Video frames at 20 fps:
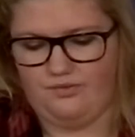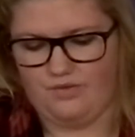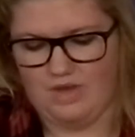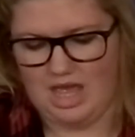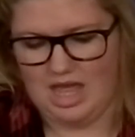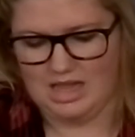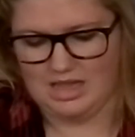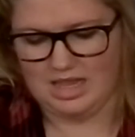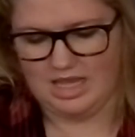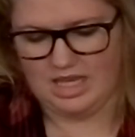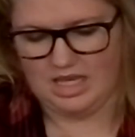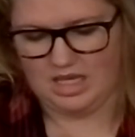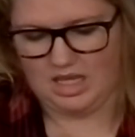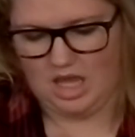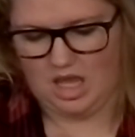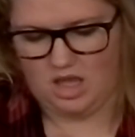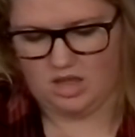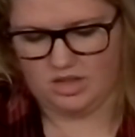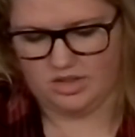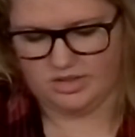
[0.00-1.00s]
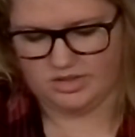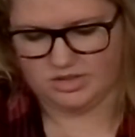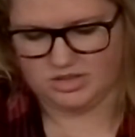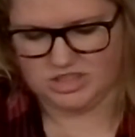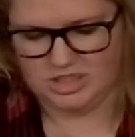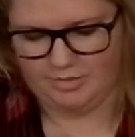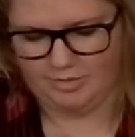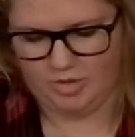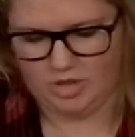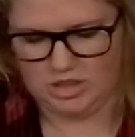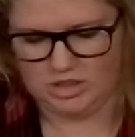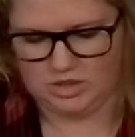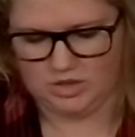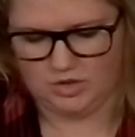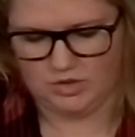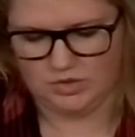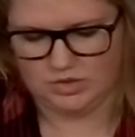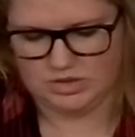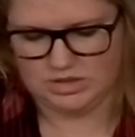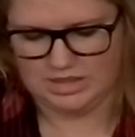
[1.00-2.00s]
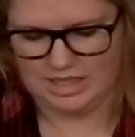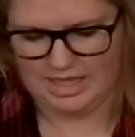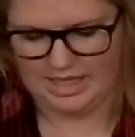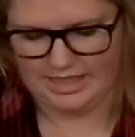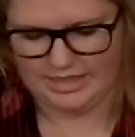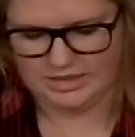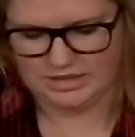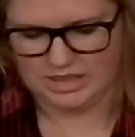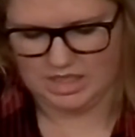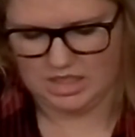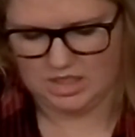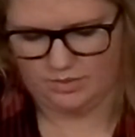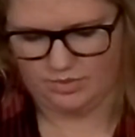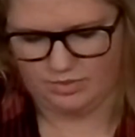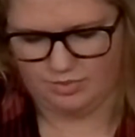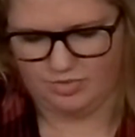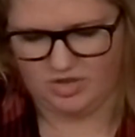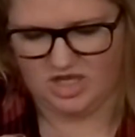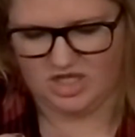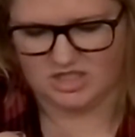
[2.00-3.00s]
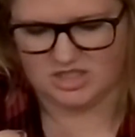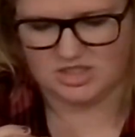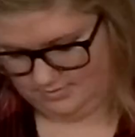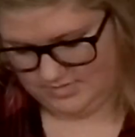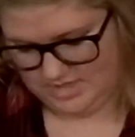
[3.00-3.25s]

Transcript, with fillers: LA Color Shimmering Loose Eyeshadow with Brush.